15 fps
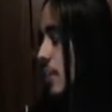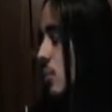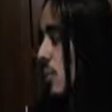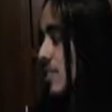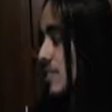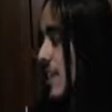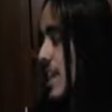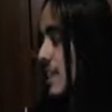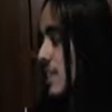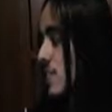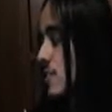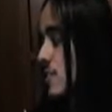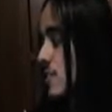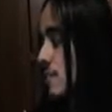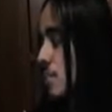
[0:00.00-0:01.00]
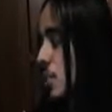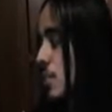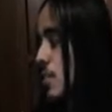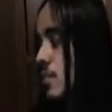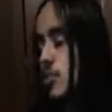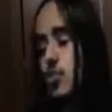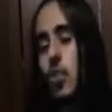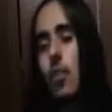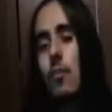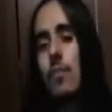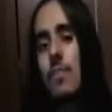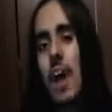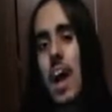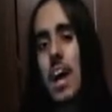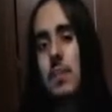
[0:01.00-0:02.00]
want to end the movie so
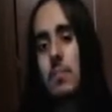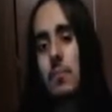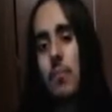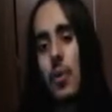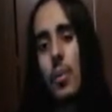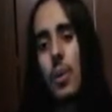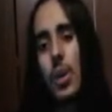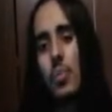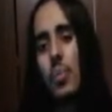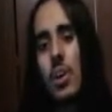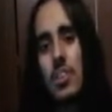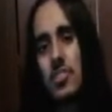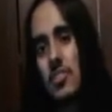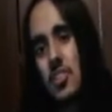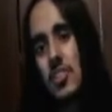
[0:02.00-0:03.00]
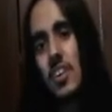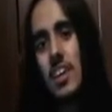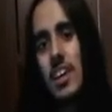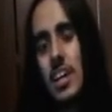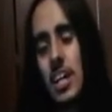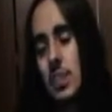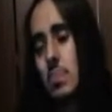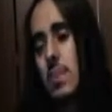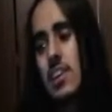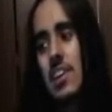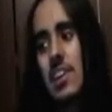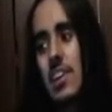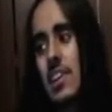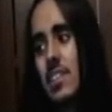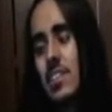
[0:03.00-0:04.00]
fast before we want to is
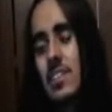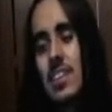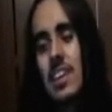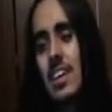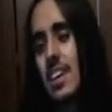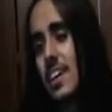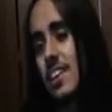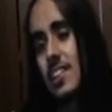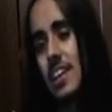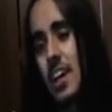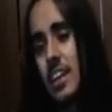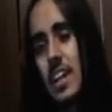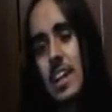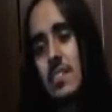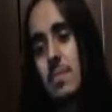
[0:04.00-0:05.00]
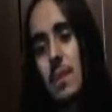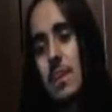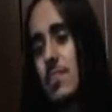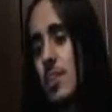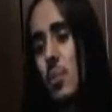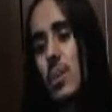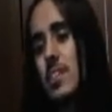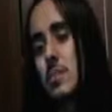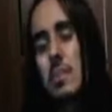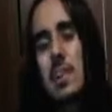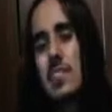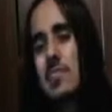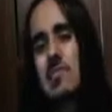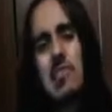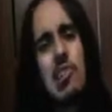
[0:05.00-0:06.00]
because they want to make
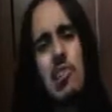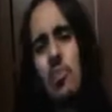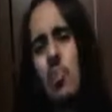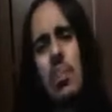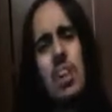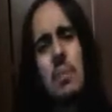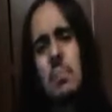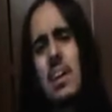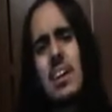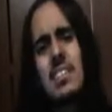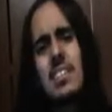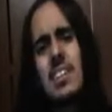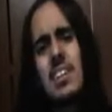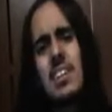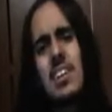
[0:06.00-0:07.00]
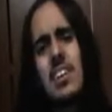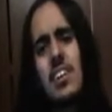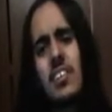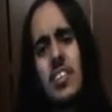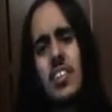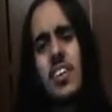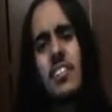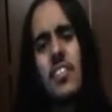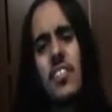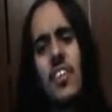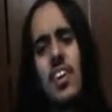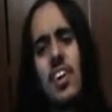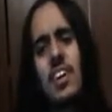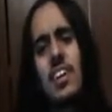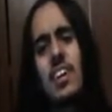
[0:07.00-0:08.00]
a sequel. I'm guessing. Don't get me
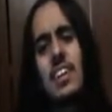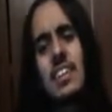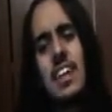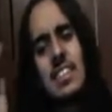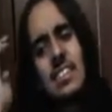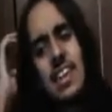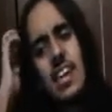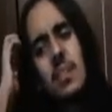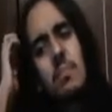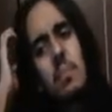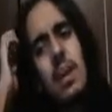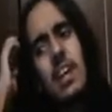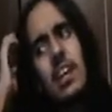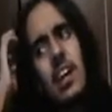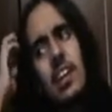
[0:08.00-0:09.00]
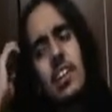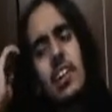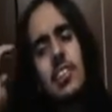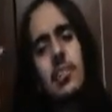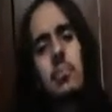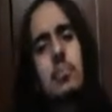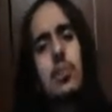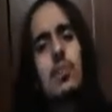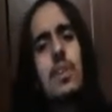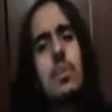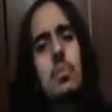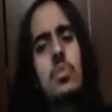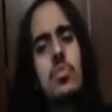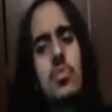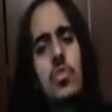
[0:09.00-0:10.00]
wrong. They made another movie
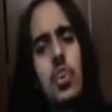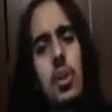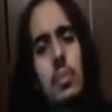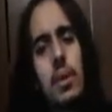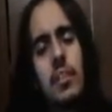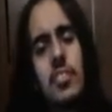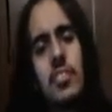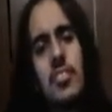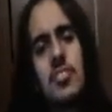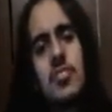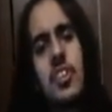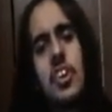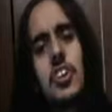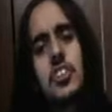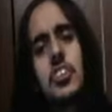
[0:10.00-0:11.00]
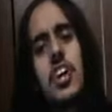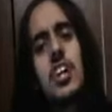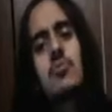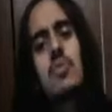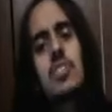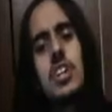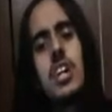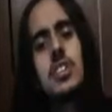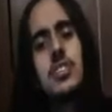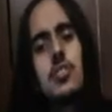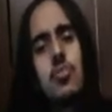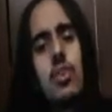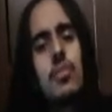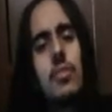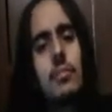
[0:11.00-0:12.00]
which was called Merry Christmas, Drake and Josh, which I should
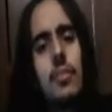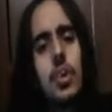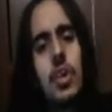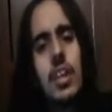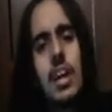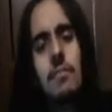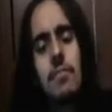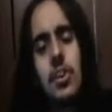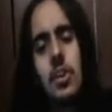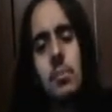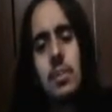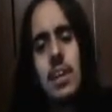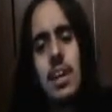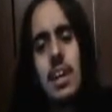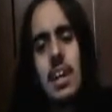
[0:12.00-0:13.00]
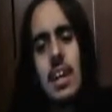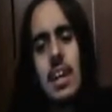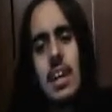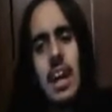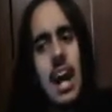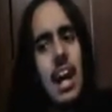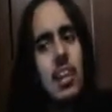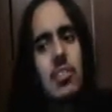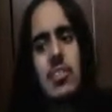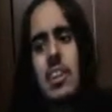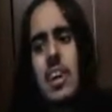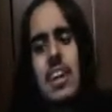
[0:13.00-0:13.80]
do a review on that film. And I don't